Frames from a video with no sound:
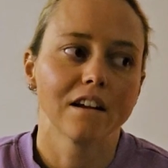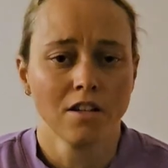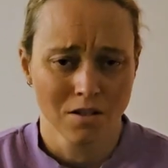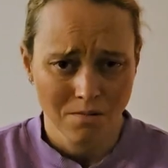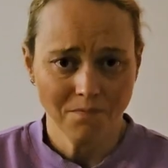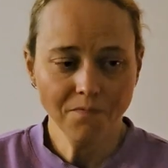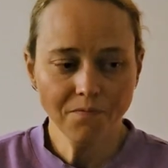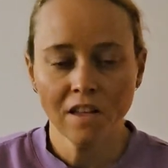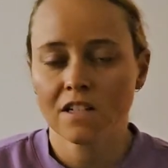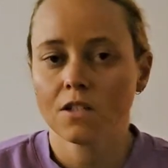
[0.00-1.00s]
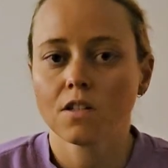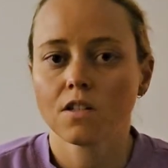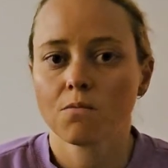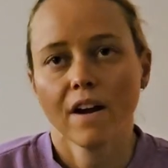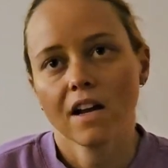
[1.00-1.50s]

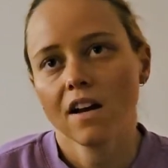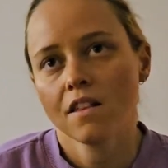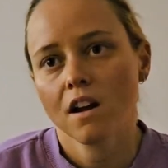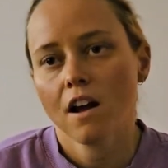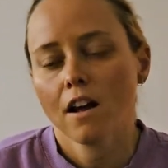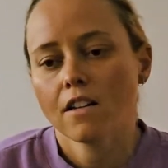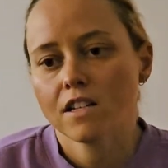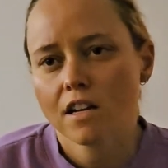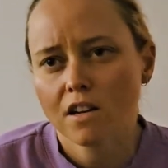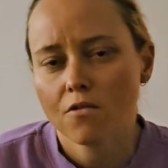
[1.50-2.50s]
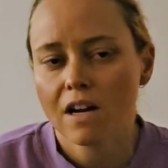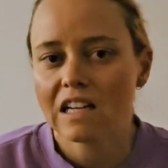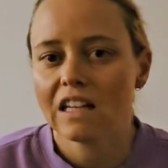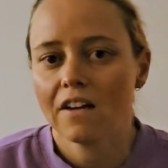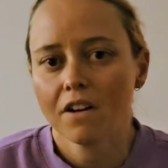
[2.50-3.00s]
This week, I think I did around
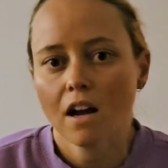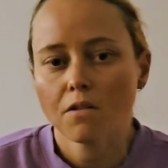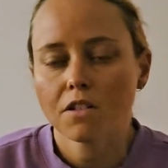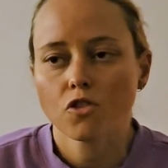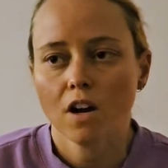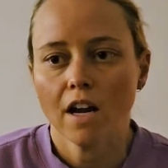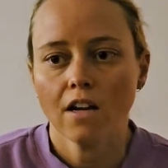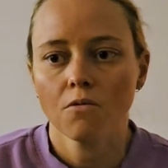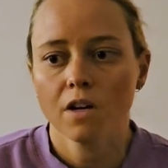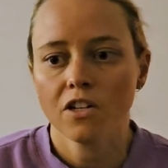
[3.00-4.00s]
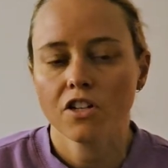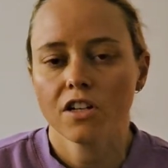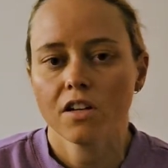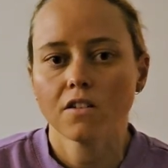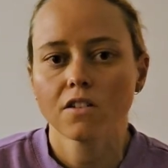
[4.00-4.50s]
11 hours of training, which
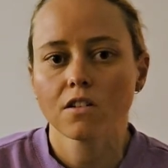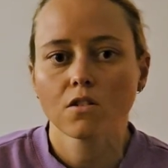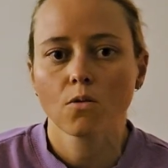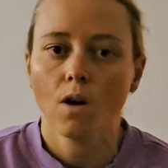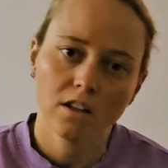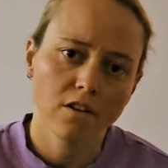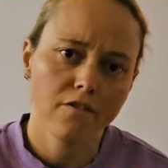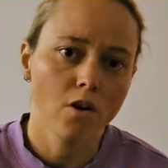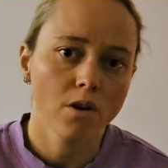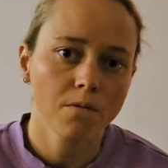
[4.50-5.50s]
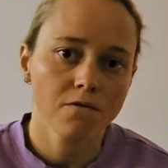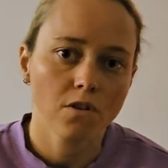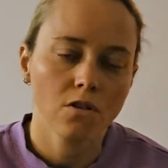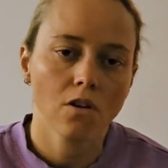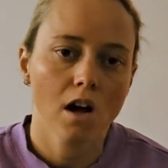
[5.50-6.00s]
is quite low volume
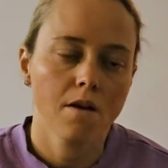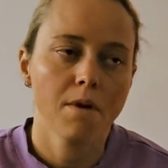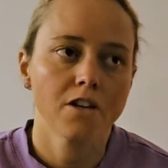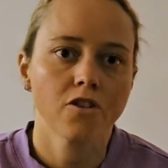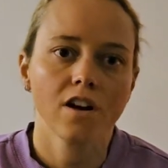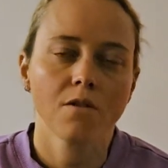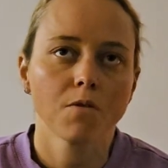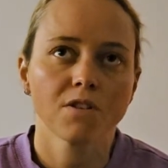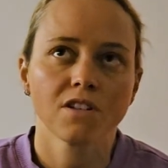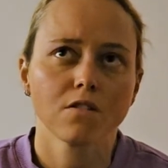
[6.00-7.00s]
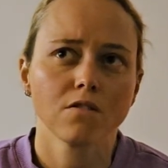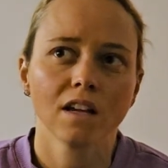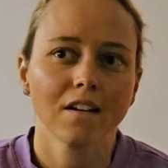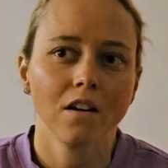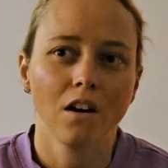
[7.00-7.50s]
for Ironman training, but we're still
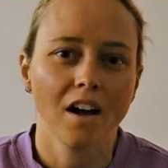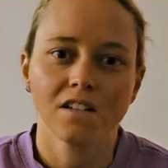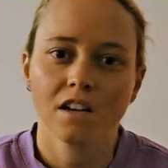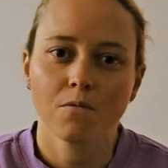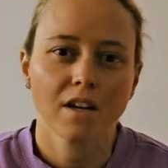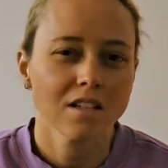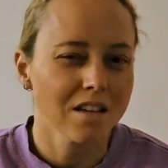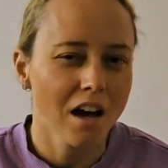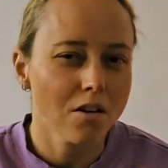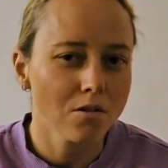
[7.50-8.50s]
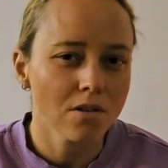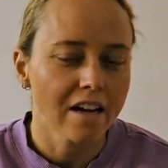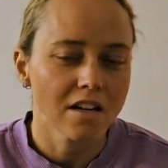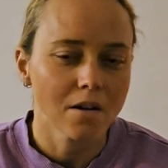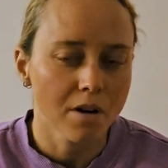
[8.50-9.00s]
like 19 weeks out or
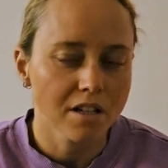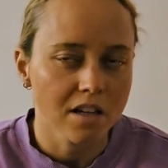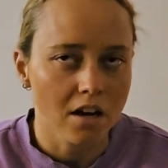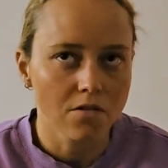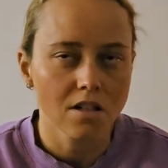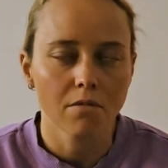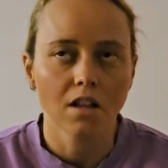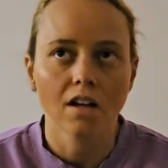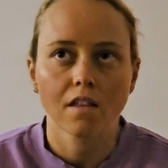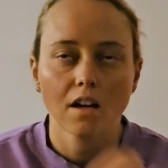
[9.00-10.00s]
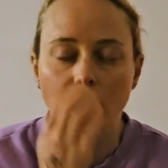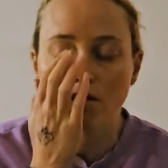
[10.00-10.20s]
18 weeks out or something like that.